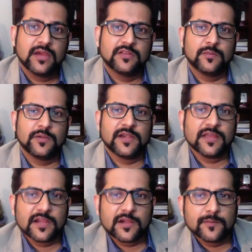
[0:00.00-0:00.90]
There will be
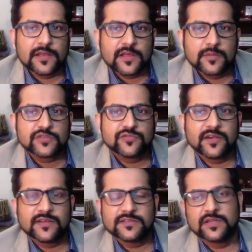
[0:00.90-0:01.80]
dedicated pilgrimage
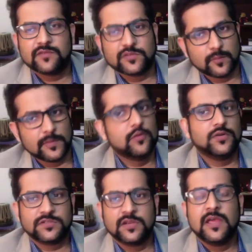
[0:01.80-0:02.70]
trains which will be
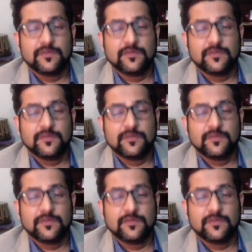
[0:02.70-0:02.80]
launched.